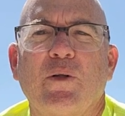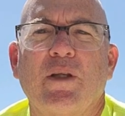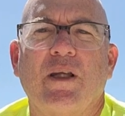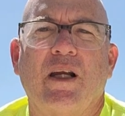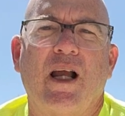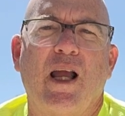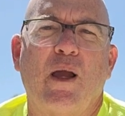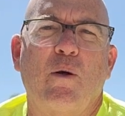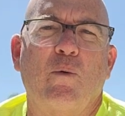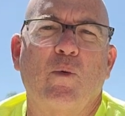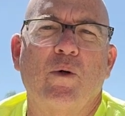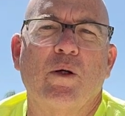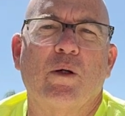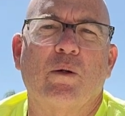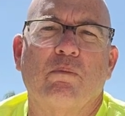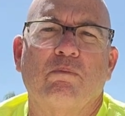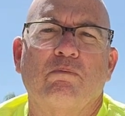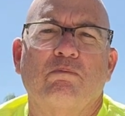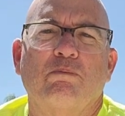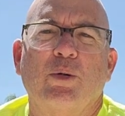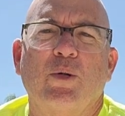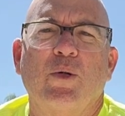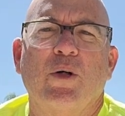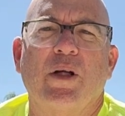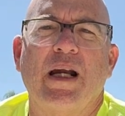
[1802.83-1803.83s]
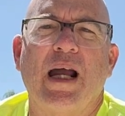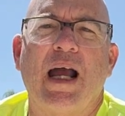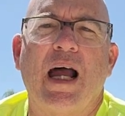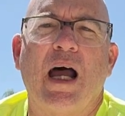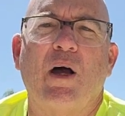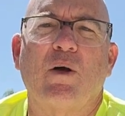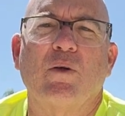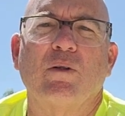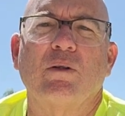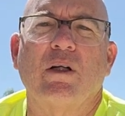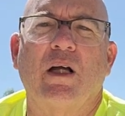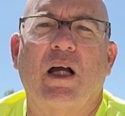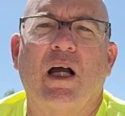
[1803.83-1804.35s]
that I will put
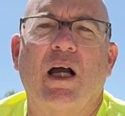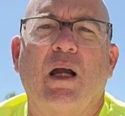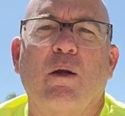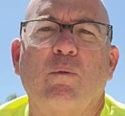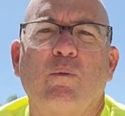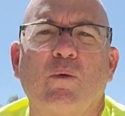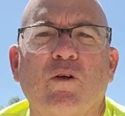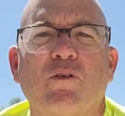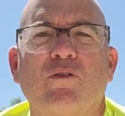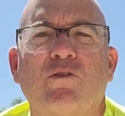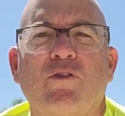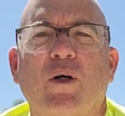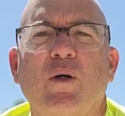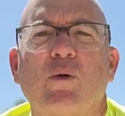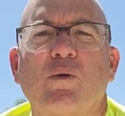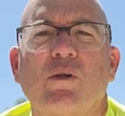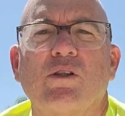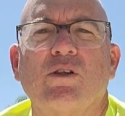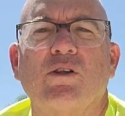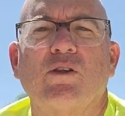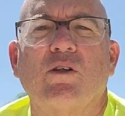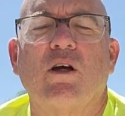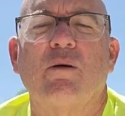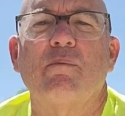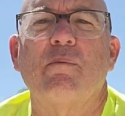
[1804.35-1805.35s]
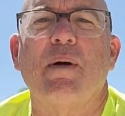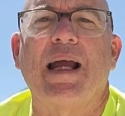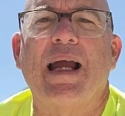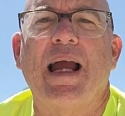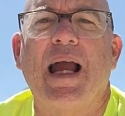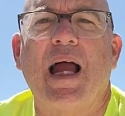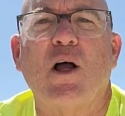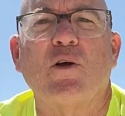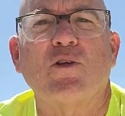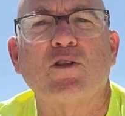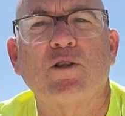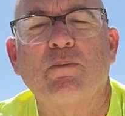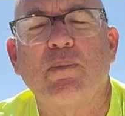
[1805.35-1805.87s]
out, I will focus on my
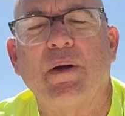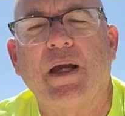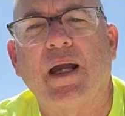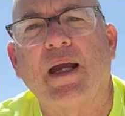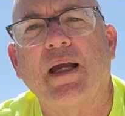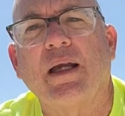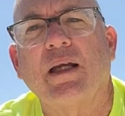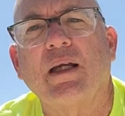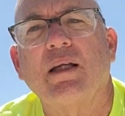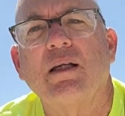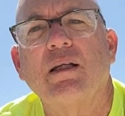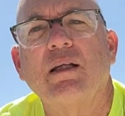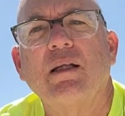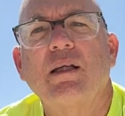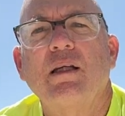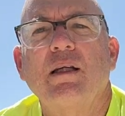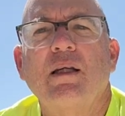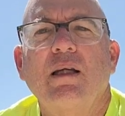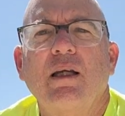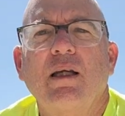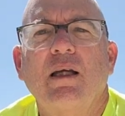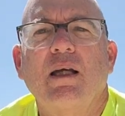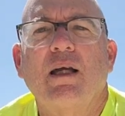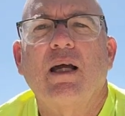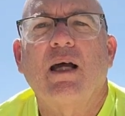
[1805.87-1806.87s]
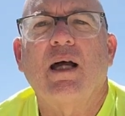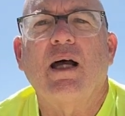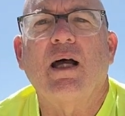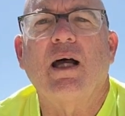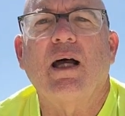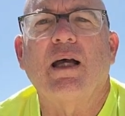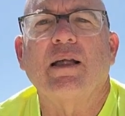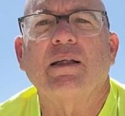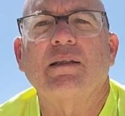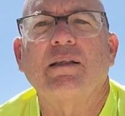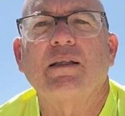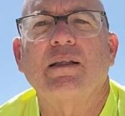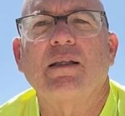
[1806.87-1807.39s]
house bank
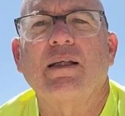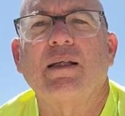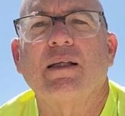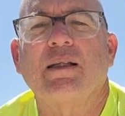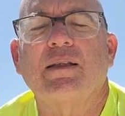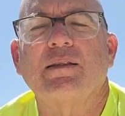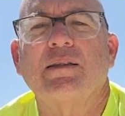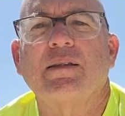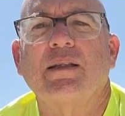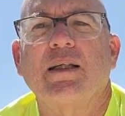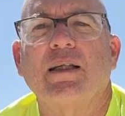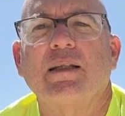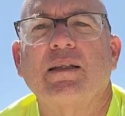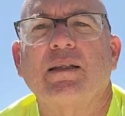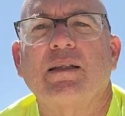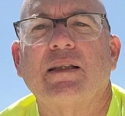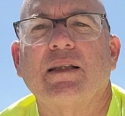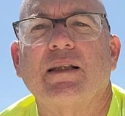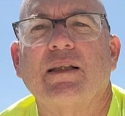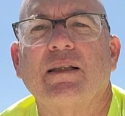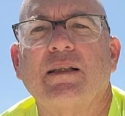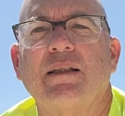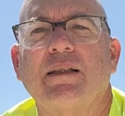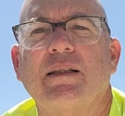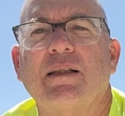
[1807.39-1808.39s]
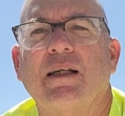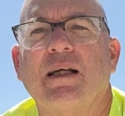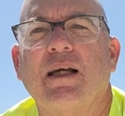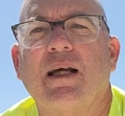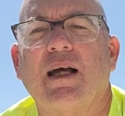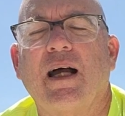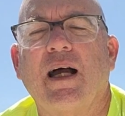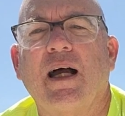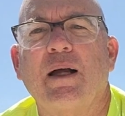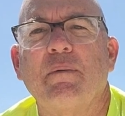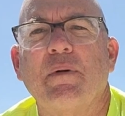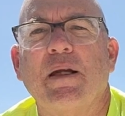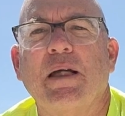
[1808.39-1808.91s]
uh, to the extent that uh,
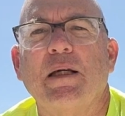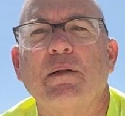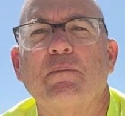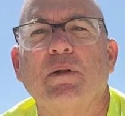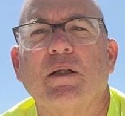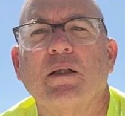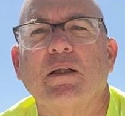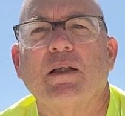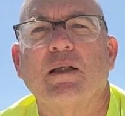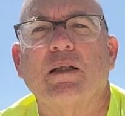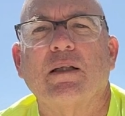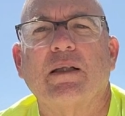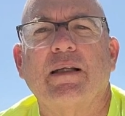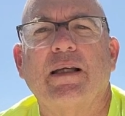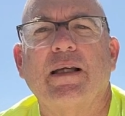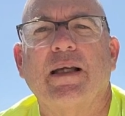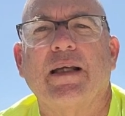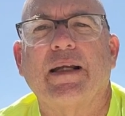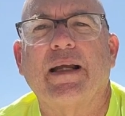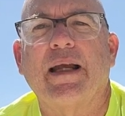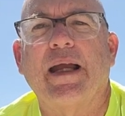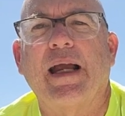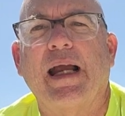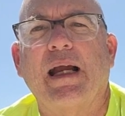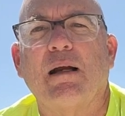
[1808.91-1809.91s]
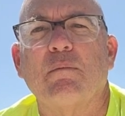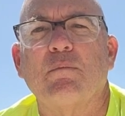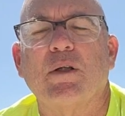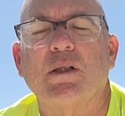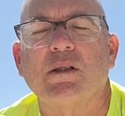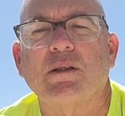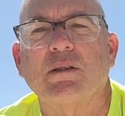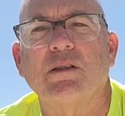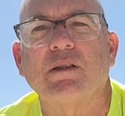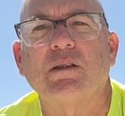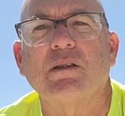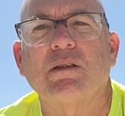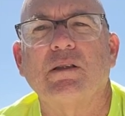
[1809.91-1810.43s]
I'm able to get
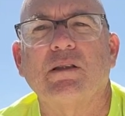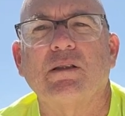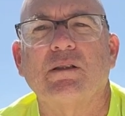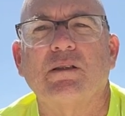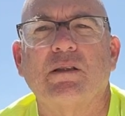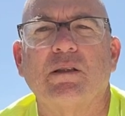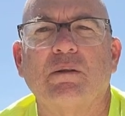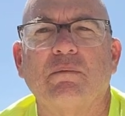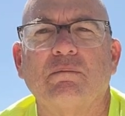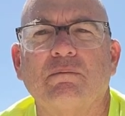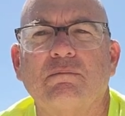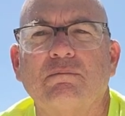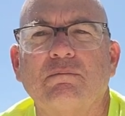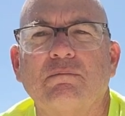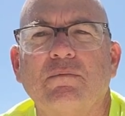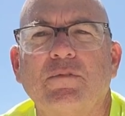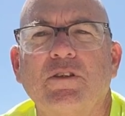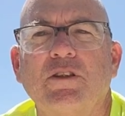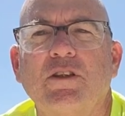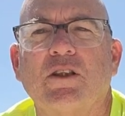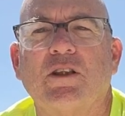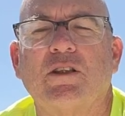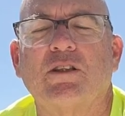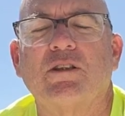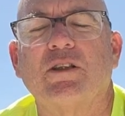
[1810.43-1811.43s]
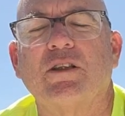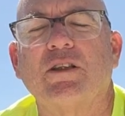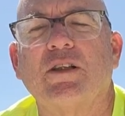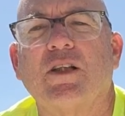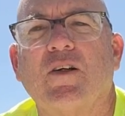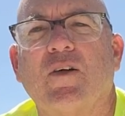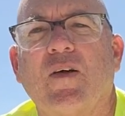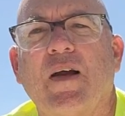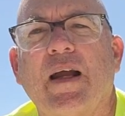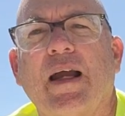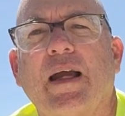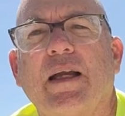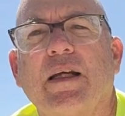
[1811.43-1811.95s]
cameras into some nooks and
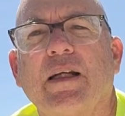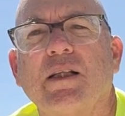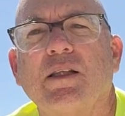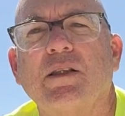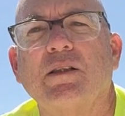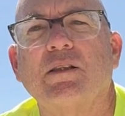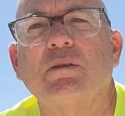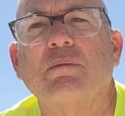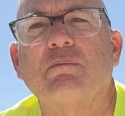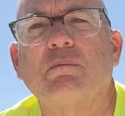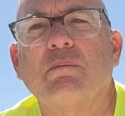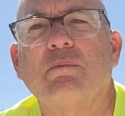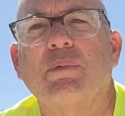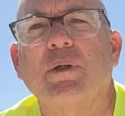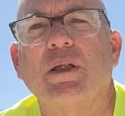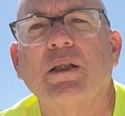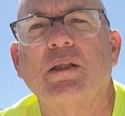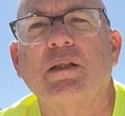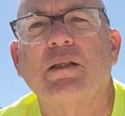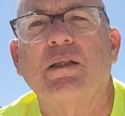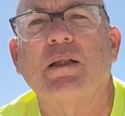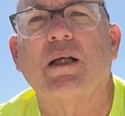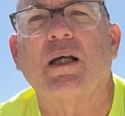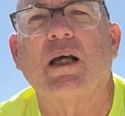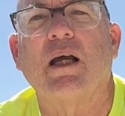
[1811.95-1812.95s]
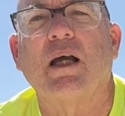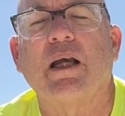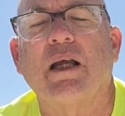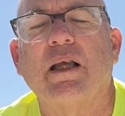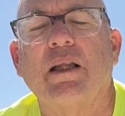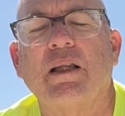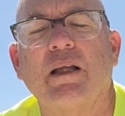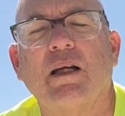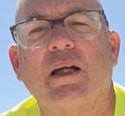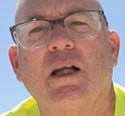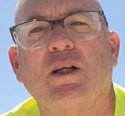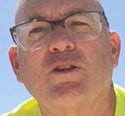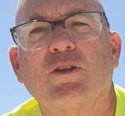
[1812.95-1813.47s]
crannies but uh, and
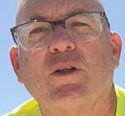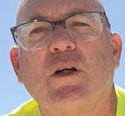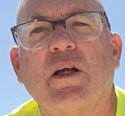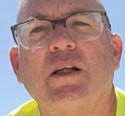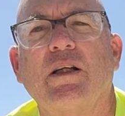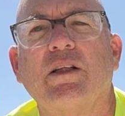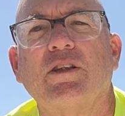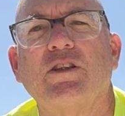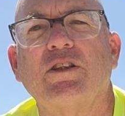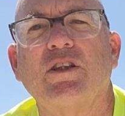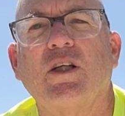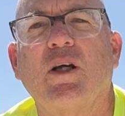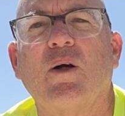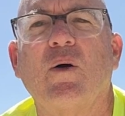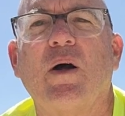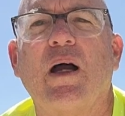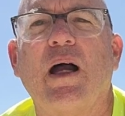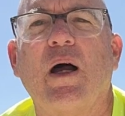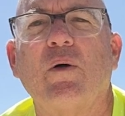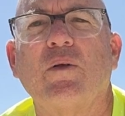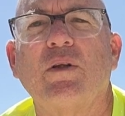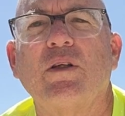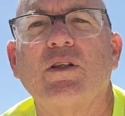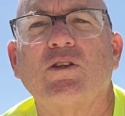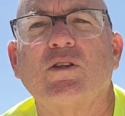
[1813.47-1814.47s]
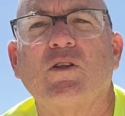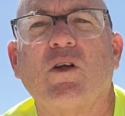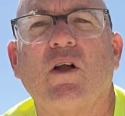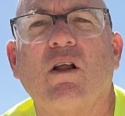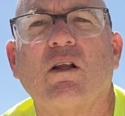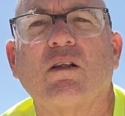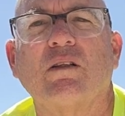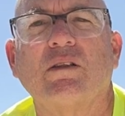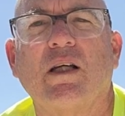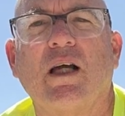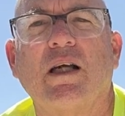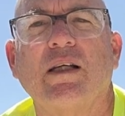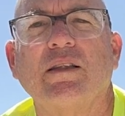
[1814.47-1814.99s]
then I'll try to show how this all
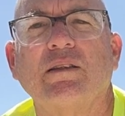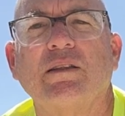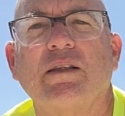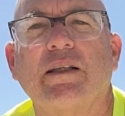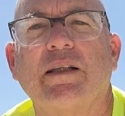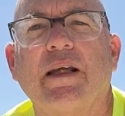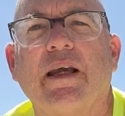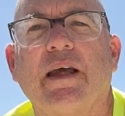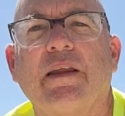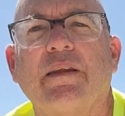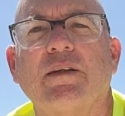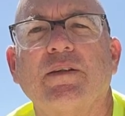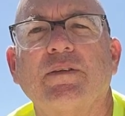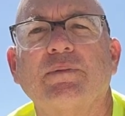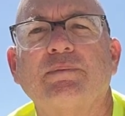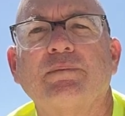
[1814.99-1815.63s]
ties together